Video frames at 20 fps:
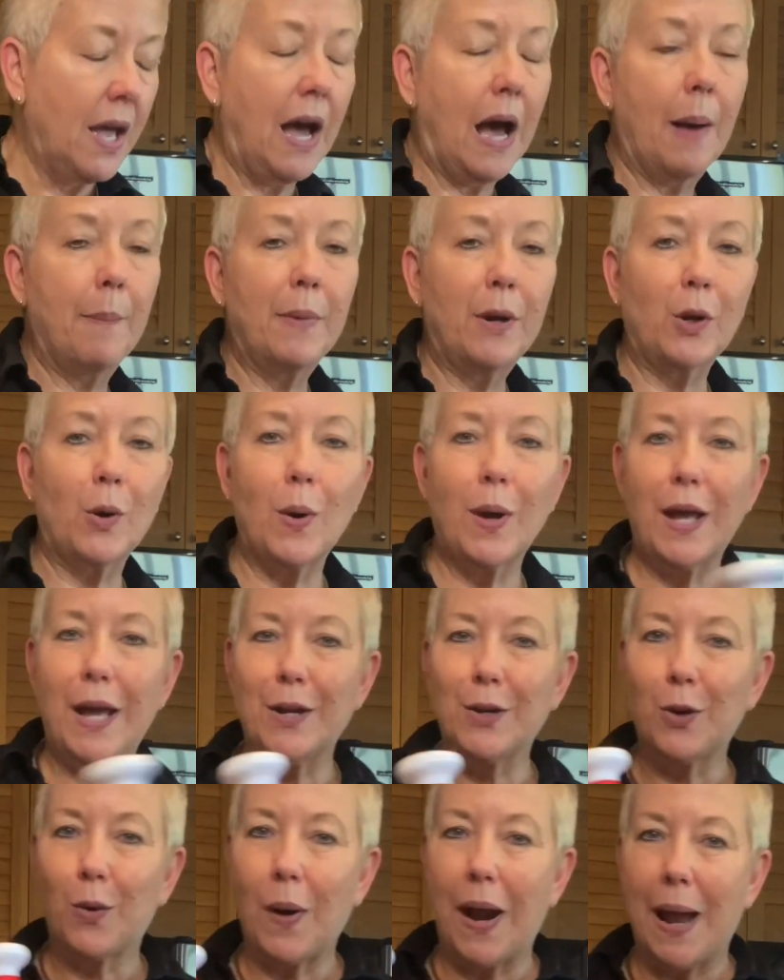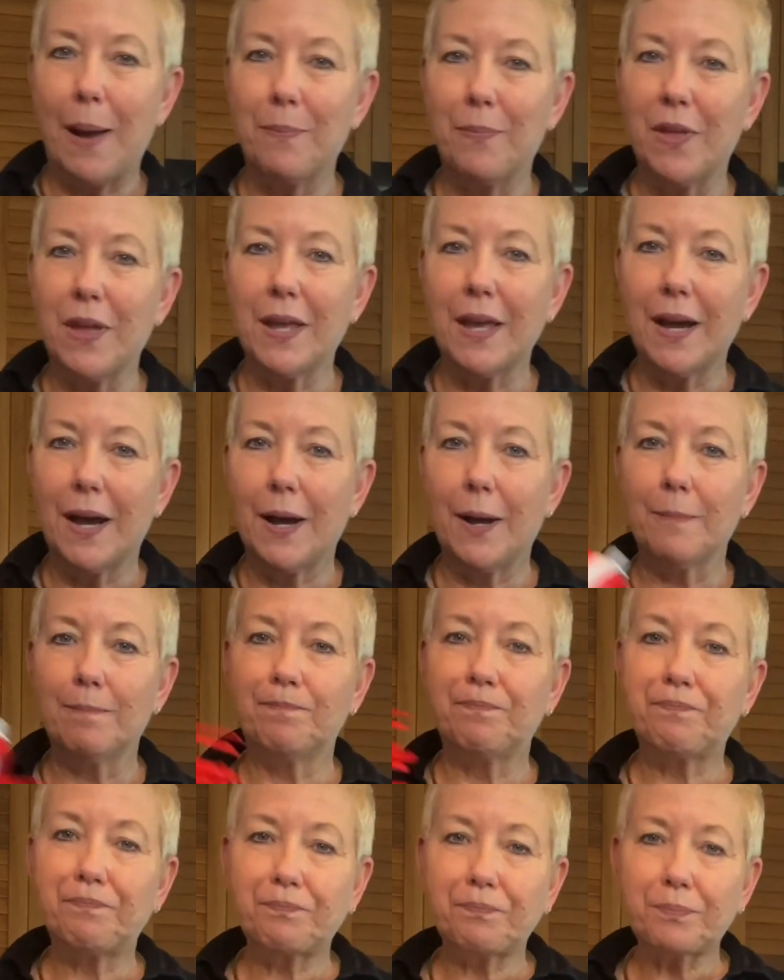I'm going to go ahead and grab
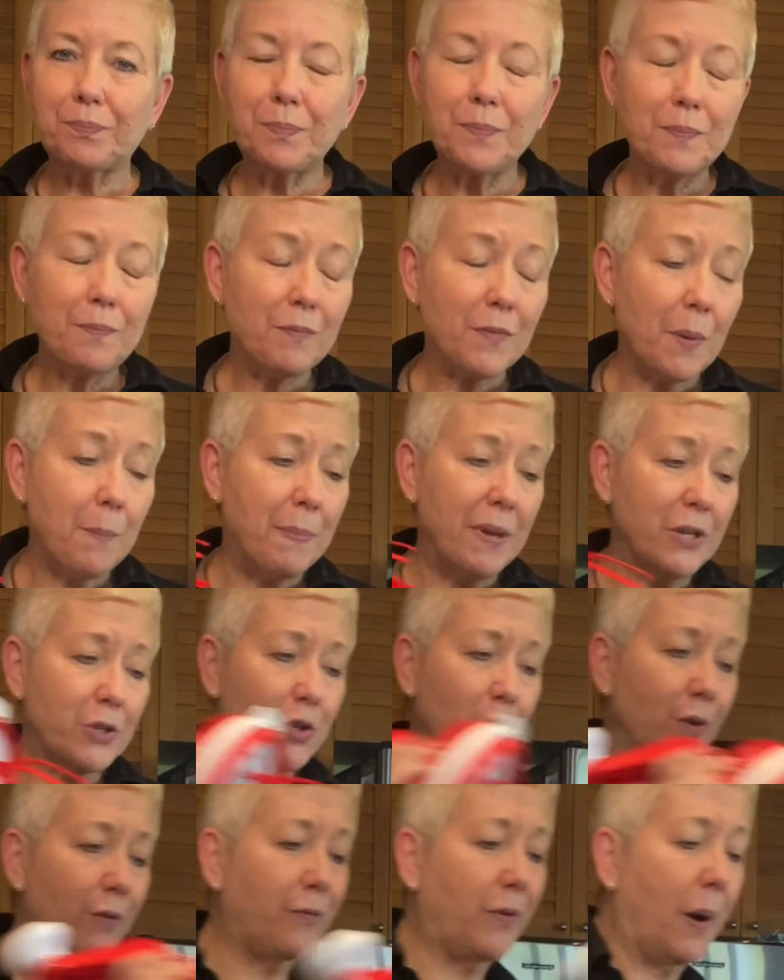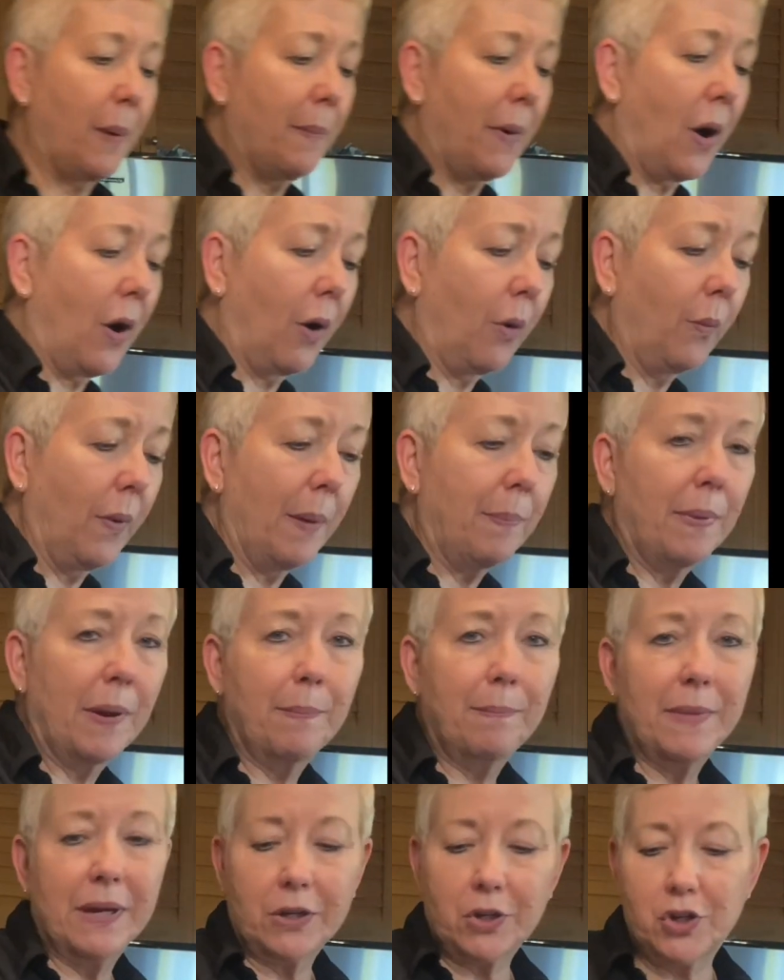the pitcher from our Whip
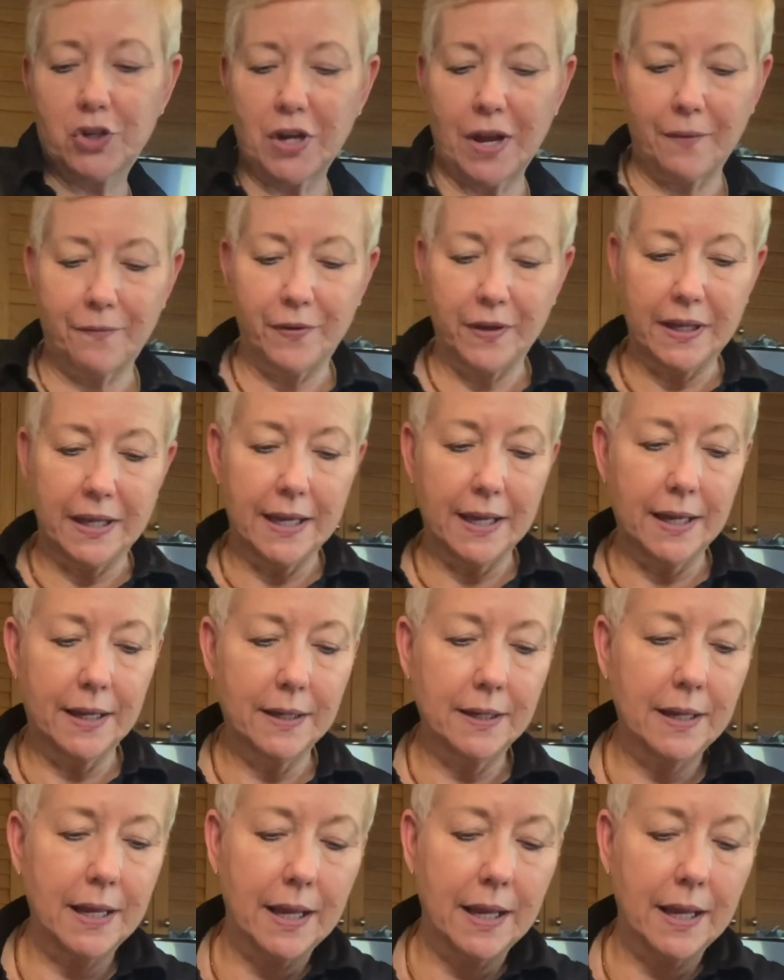and Mix Chef again,